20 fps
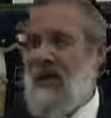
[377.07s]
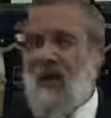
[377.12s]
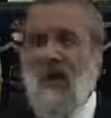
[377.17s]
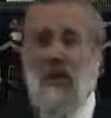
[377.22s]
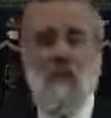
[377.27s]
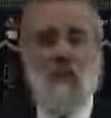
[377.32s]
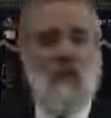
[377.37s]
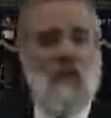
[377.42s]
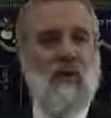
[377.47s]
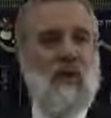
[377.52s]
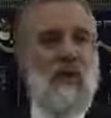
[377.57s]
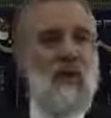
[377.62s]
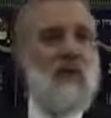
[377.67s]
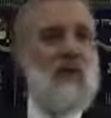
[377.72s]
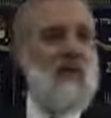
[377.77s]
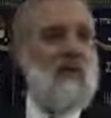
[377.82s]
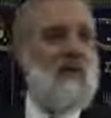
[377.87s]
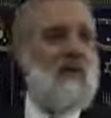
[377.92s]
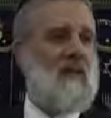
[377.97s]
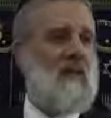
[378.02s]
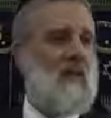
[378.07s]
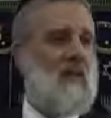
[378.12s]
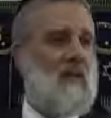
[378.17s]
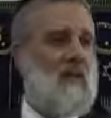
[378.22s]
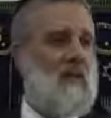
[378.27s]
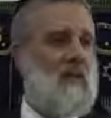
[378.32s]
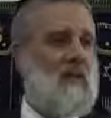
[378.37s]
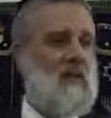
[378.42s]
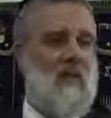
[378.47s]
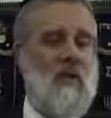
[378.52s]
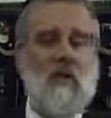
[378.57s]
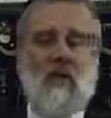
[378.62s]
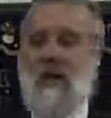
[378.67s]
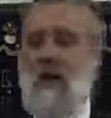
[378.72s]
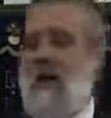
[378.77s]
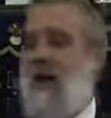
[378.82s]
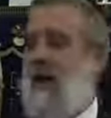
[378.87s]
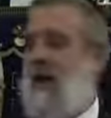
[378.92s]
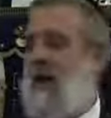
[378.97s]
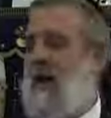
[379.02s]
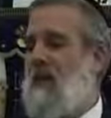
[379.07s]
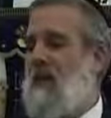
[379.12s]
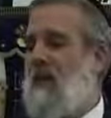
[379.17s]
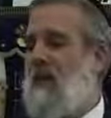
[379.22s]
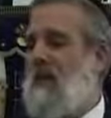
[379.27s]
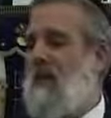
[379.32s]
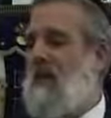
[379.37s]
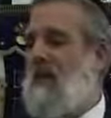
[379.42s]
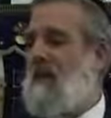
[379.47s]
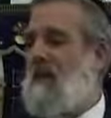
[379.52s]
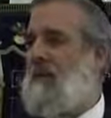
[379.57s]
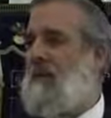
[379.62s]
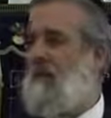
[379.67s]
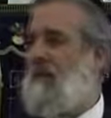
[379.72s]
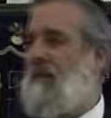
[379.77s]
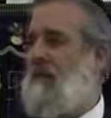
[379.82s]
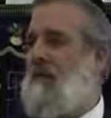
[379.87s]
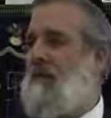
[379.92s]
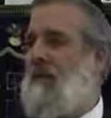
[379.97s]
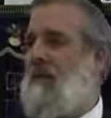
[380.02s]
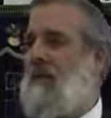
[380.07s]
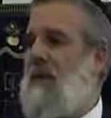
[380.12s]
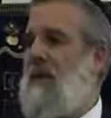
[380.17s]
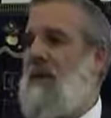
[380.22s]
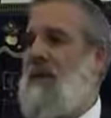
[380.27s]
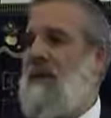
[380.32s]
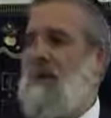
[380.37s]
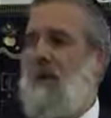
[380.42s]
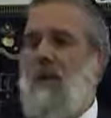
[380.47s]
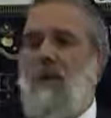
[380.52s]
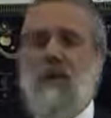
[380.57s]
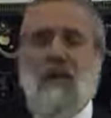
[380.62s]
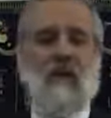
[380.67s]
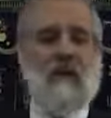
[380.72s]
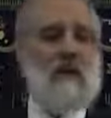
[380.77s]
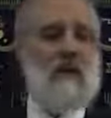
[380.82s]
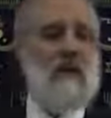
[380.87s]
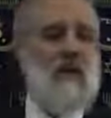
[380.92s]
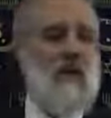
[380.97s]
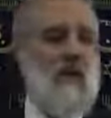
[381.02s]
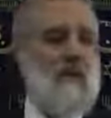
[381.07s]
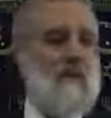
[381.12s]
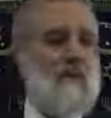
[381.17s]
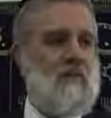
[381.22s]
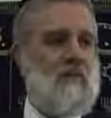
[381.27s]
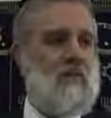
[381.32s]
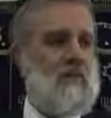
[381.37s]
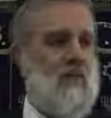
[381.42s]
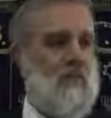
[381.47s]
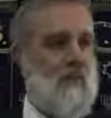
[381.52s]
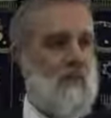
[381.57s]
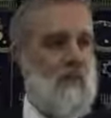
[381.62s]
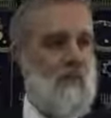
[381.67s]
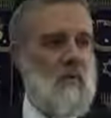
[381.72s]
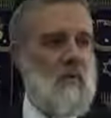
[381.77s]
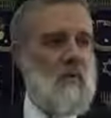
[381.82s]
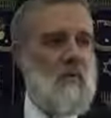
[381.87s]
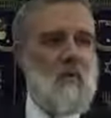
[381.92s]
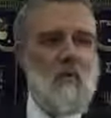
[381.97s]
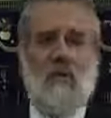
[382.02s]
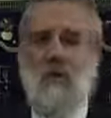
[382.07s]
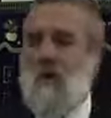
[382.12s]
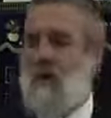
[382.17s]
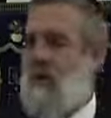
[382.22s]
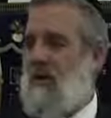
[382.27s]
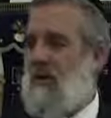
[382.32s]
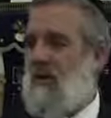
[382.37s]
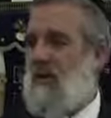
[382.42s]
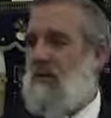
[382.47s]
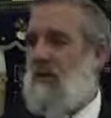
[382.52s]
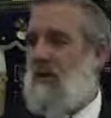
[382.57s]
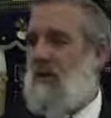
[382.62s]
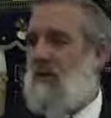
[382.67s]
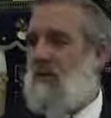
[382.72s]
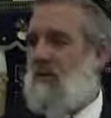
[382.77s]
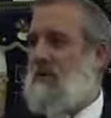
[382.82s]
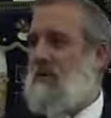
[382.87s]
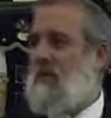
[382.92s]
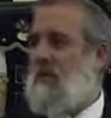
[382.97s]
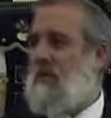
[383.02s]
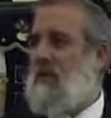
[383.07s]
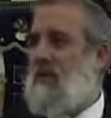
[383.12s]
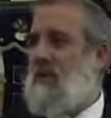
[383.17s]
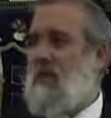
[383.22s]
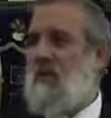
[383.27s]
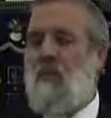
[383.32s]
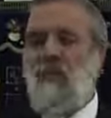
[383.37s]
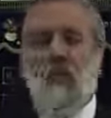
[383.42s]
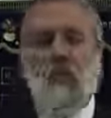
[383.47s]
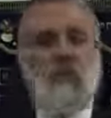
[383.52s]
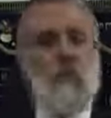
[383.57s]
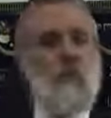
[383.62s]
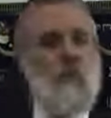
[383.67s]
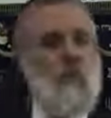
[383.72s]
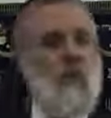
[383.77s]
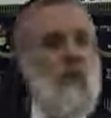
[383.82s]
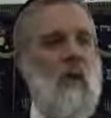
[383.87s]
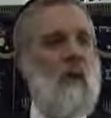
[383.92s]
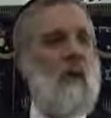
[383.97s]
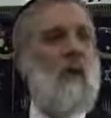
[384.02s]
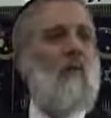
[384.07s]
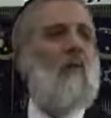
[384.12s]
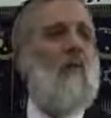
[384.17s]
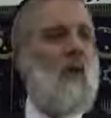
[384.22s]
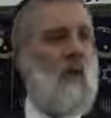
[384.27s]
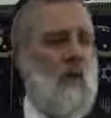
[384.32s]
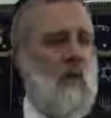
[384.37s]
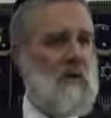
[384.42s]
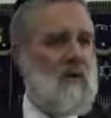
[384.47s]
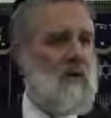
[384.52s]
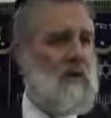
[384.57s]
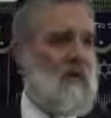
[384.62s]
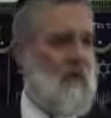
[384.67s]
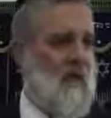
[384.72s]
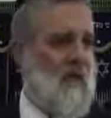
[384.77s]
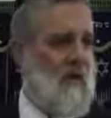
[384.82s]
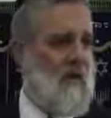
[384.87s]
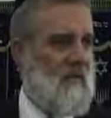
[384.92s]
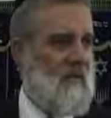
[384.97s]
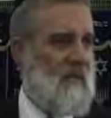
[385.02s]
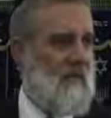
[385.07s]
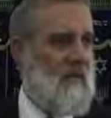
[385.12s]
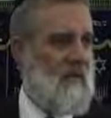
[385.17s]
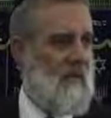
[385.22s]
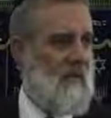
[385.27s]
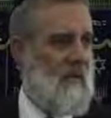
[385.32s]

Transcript: Had we not had the knowledge had we not uh, taken steps to work on ourselves, that we would be in a raw state.